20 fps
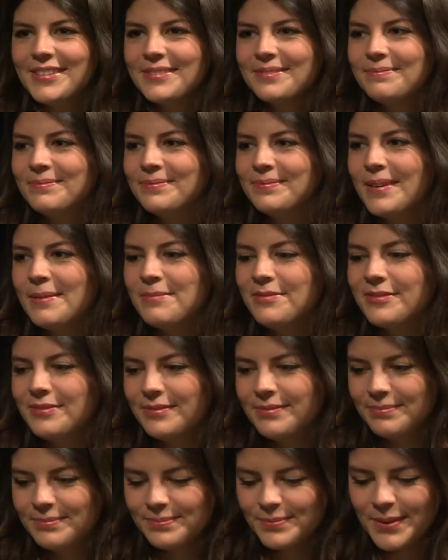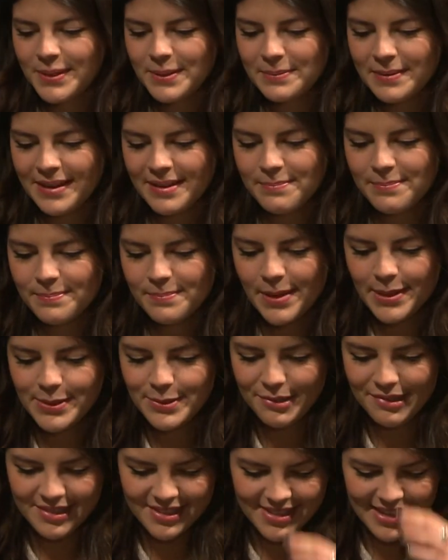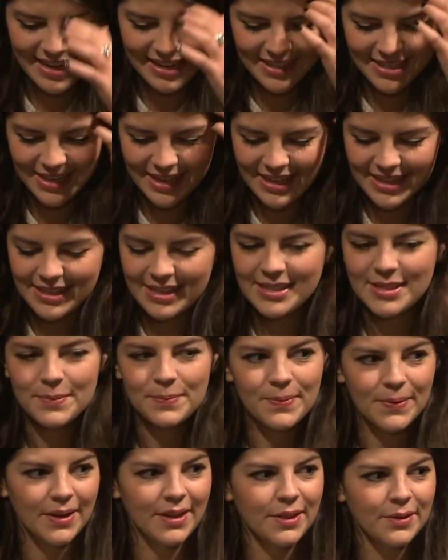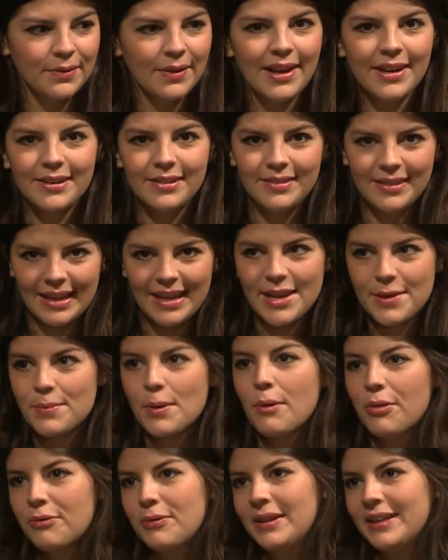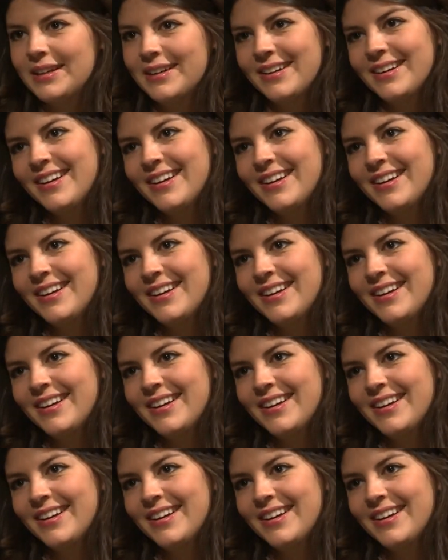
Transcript: I'm, um, one of my mentors actually is one of the writer, like he wrote Thriller.